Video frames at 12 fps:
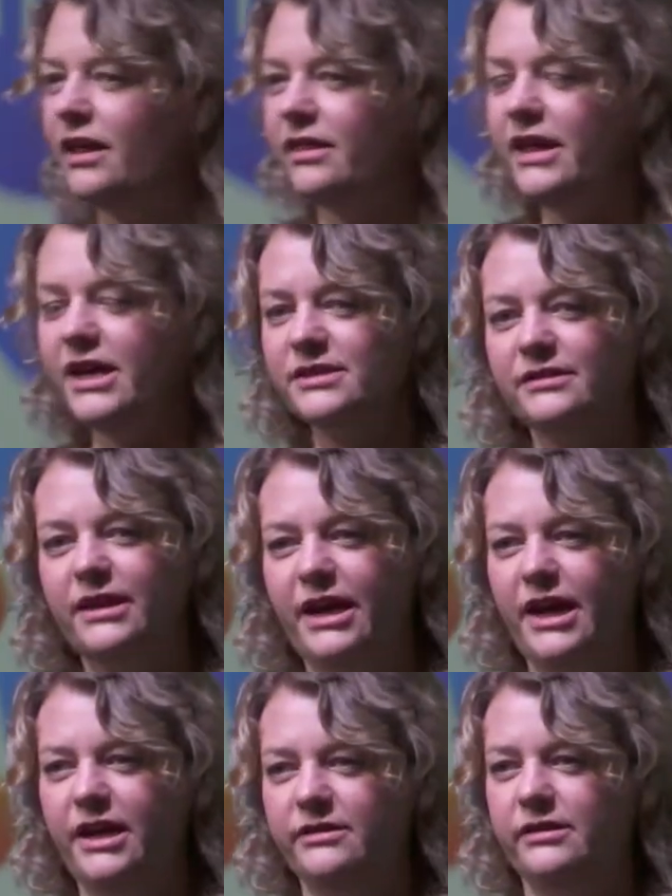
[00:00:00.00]
This
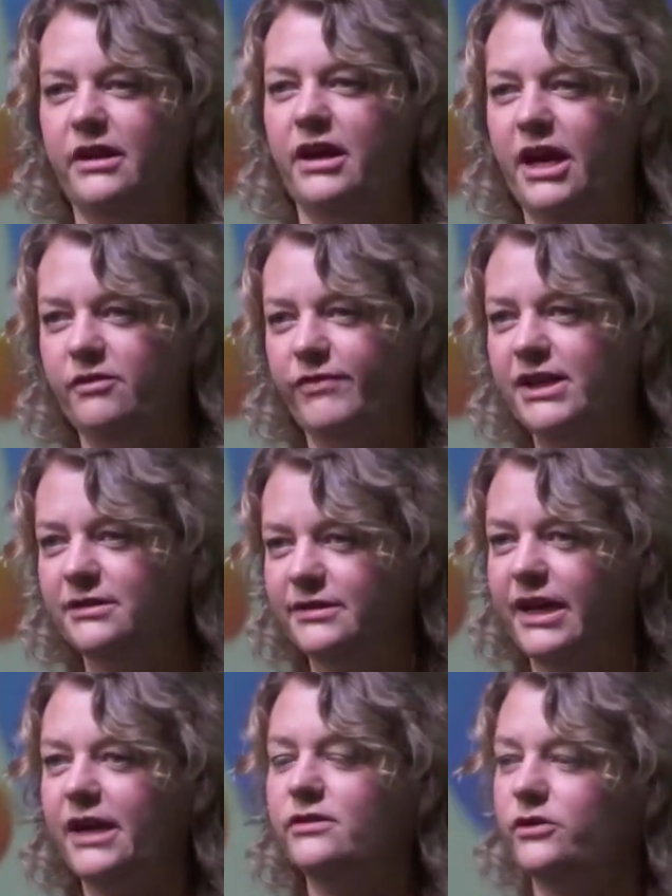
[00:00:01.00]
is an
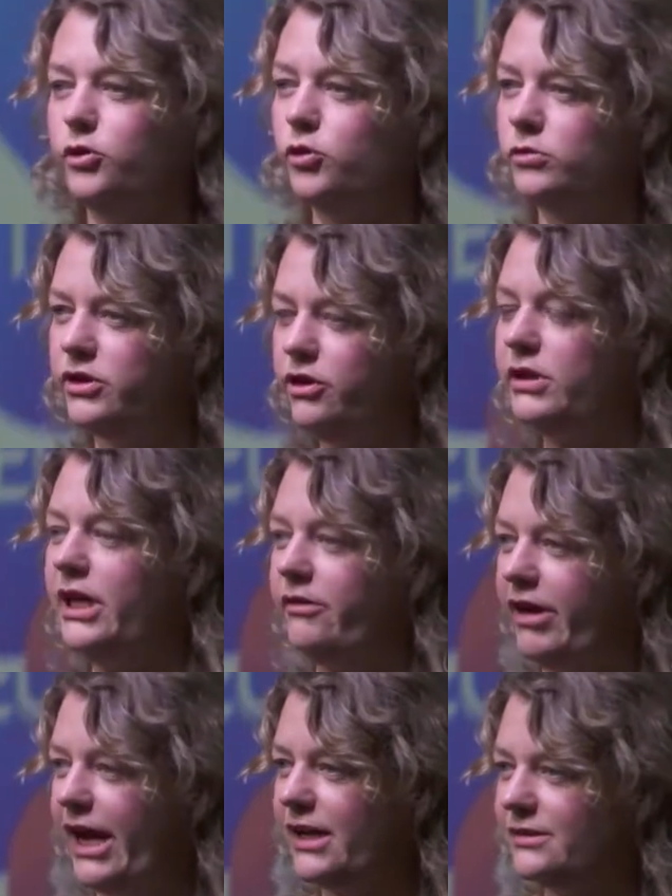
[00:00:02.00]
advanced gas-cooled nuclear
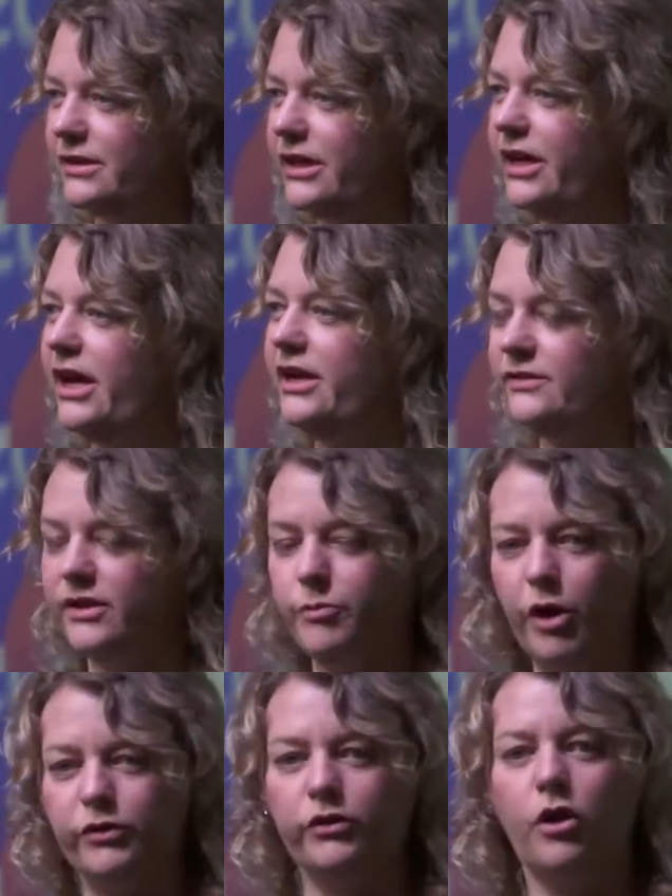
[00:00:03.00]
reactor and is the
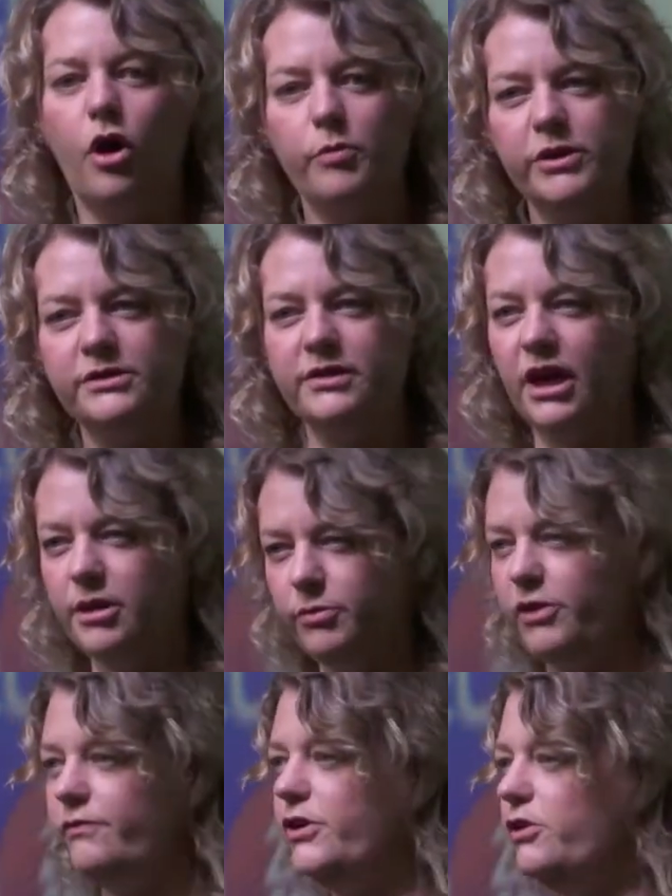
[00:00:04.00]
most common type
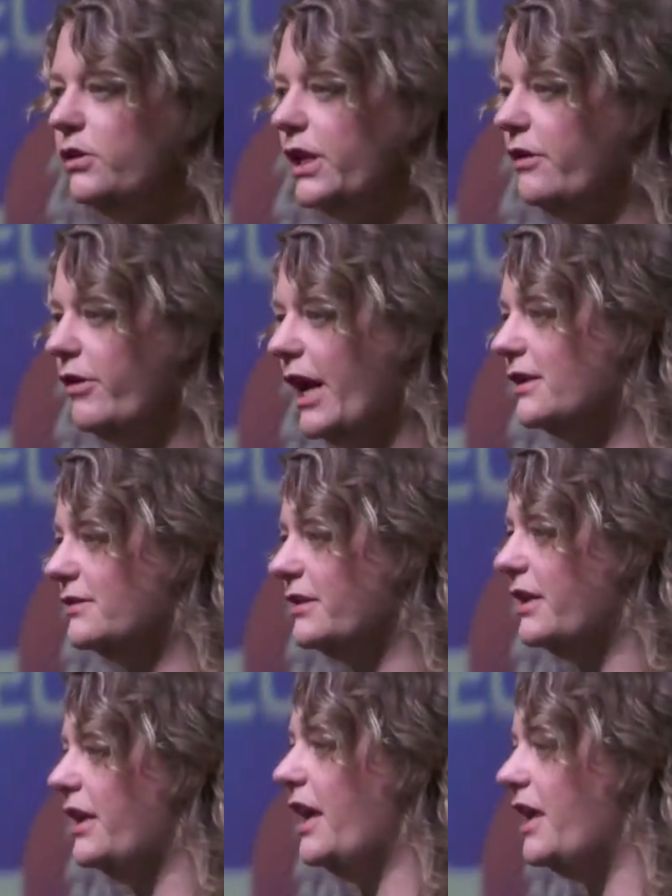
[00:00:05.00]
of nuclear
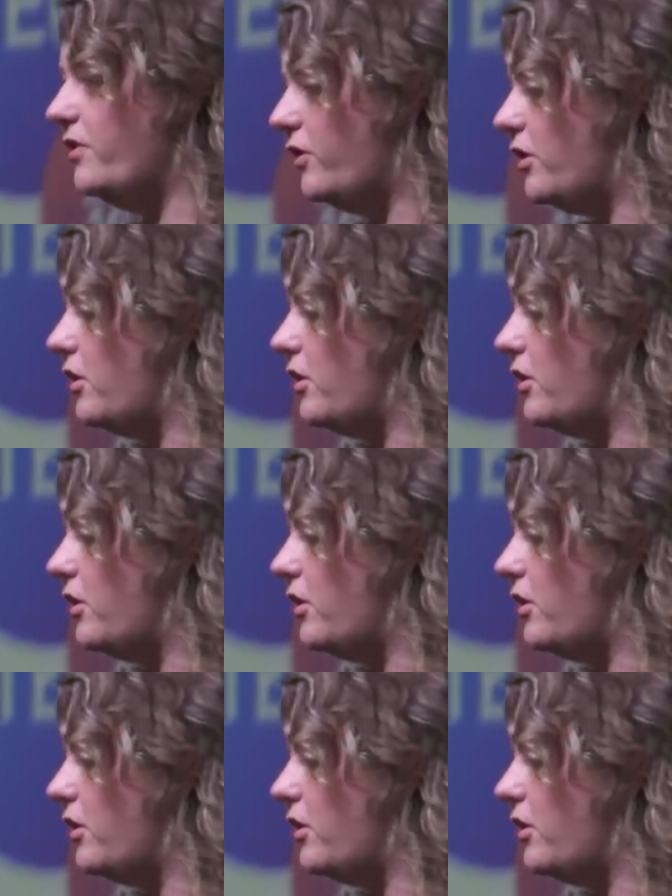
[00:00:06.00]
reactor in the